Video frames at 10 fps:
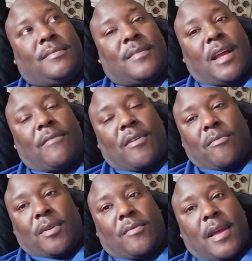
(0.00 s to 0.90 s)
novel
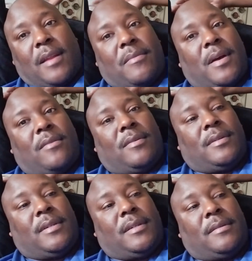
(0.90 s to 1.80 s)
I want to write about.
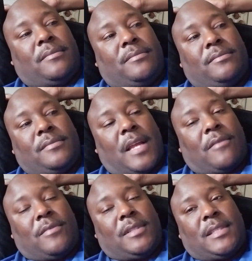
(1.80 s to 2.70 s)
Like
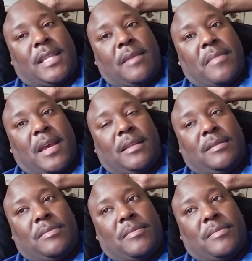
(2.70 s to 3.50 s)
with Ski Mask